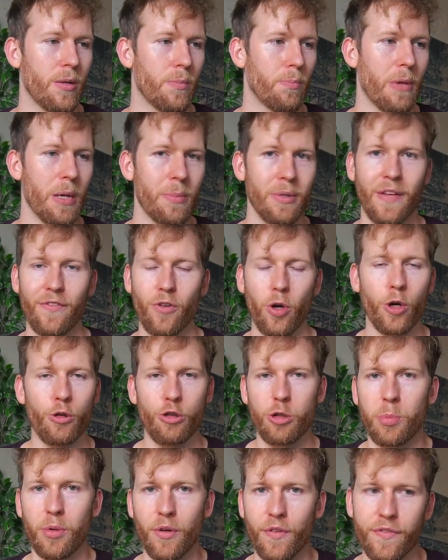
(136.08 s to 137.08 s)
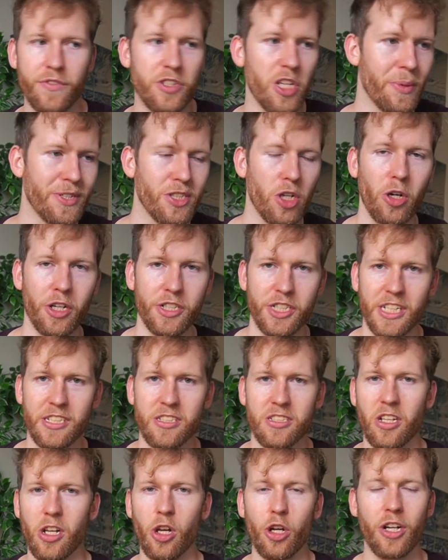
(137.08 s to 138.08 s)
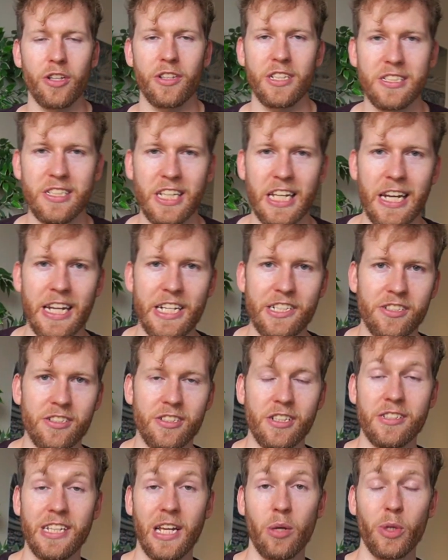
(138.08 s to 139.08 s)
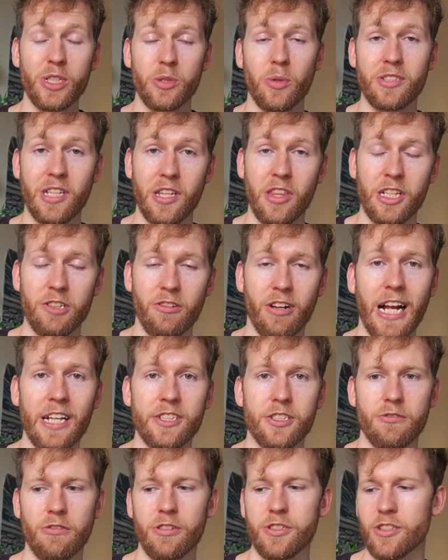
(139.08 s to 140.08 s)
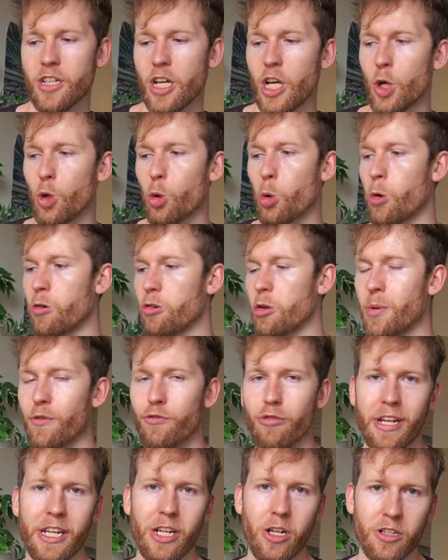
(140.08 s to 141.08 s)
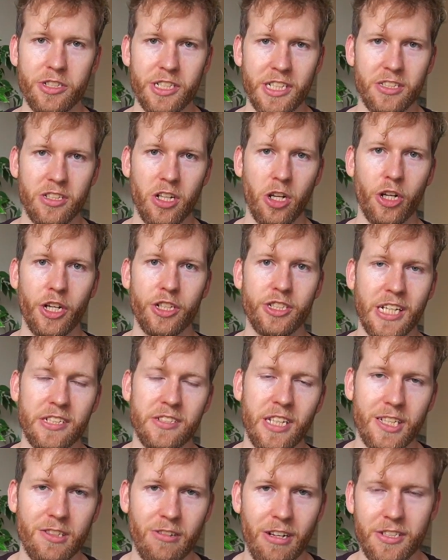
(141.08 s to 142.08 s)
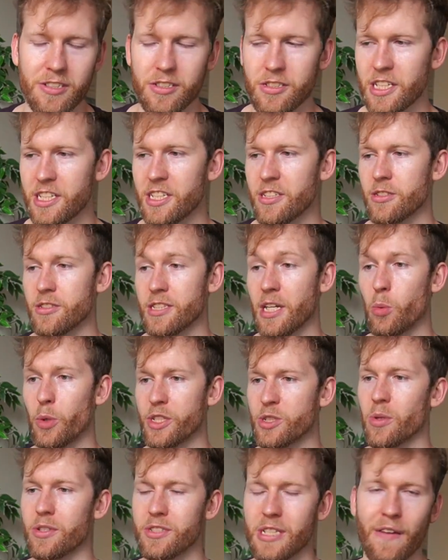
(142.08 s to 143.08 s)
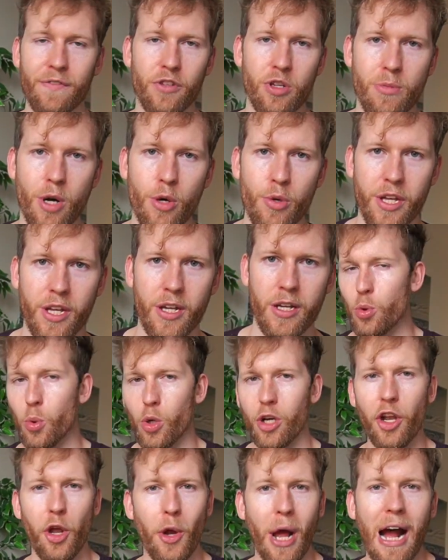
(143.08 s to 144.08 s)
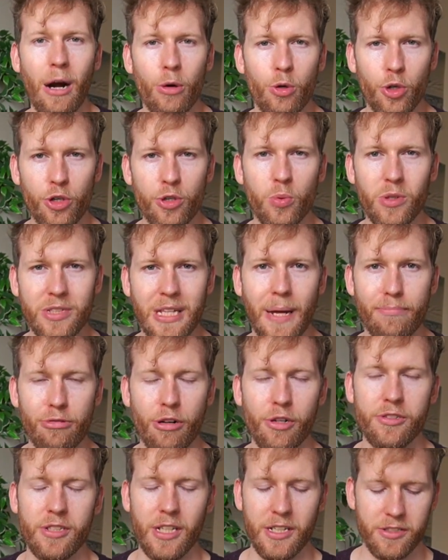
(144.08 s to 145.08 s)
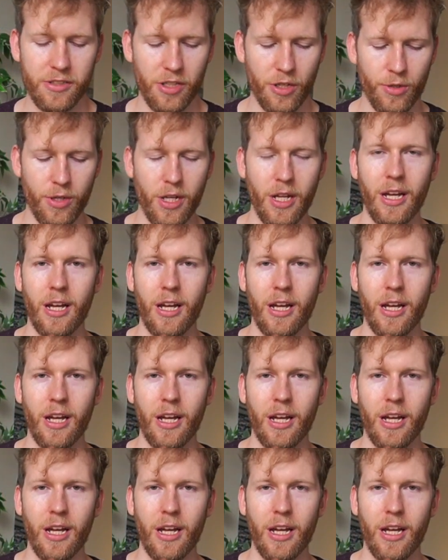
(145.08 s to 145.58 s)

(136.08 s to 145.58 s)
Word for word: maybe they've got a group of dermatologists to look at these skin lesions and say which ones they think are cancerous, or a group of radiologists to look at chest x-rays and say which ones have pneumonia. You want to know how good was that process. So